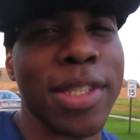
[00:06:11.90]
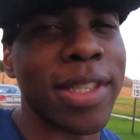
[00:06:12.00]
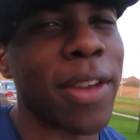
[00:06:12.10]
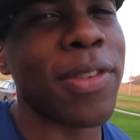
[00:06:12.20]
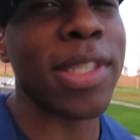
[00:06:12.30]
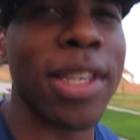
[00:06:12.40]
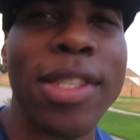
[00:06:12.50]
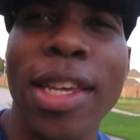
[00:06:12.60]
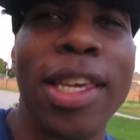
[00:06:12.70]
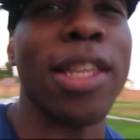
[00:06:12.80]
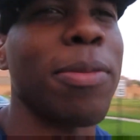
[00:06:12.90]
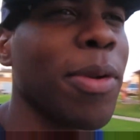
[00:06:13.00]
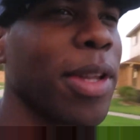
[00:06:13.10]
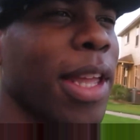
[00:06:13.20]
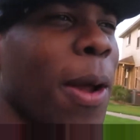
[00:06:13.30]
this deficit is like killing me
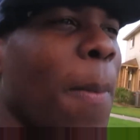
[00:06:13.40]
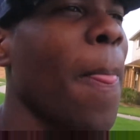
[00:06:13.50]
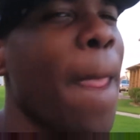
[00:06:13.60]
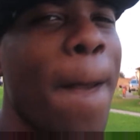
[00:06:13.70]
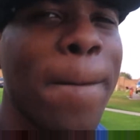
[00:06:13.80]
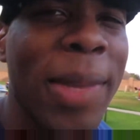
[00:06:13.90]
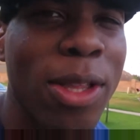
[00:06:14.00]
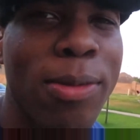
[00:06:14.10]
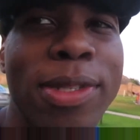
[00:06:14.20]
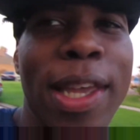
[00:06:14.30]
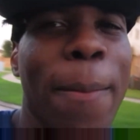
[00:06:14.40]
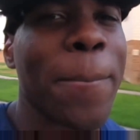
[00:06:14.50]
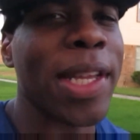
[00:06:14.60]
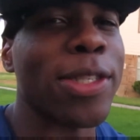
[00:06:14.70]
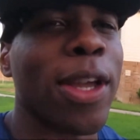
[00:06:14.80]
right now. But you know what I'm saying?
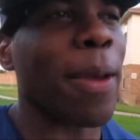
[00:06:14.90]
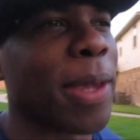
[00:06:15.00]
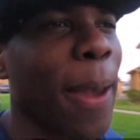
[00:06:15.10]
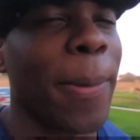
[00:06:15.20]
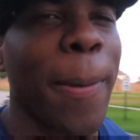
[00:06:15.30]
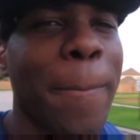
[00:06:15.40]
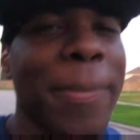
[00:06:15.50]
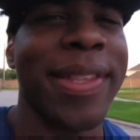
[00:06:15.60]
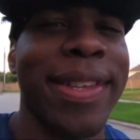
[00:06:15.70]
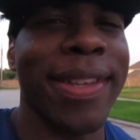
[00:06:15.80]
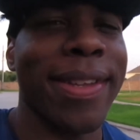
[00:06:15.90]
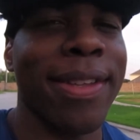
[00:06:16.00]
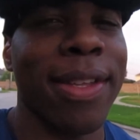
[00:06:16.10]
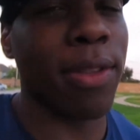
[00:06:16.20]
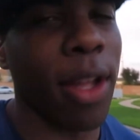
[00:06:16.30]
Still gotta be happy.
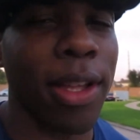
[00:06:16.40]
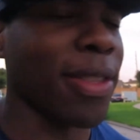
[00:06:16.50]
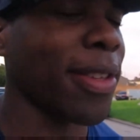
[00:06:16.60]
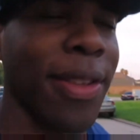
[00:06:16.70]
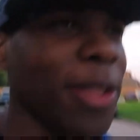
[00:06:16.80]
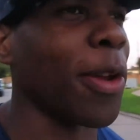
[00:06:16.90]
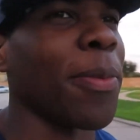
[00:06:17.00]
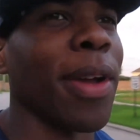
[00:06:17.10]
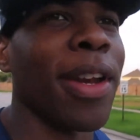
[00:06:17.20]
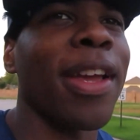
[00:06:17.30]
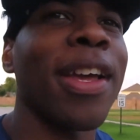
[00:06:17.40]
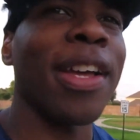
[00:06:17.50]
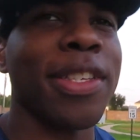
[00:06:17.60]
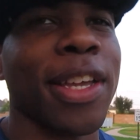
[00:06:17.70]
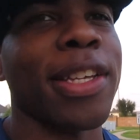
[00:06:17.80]
No, that's it. Never mind.
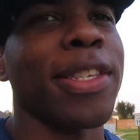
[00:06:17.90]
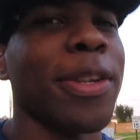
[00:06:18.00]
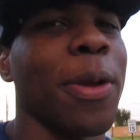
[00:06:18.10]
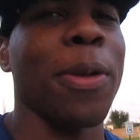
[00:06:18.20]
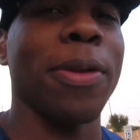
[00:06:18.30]
See you guys later.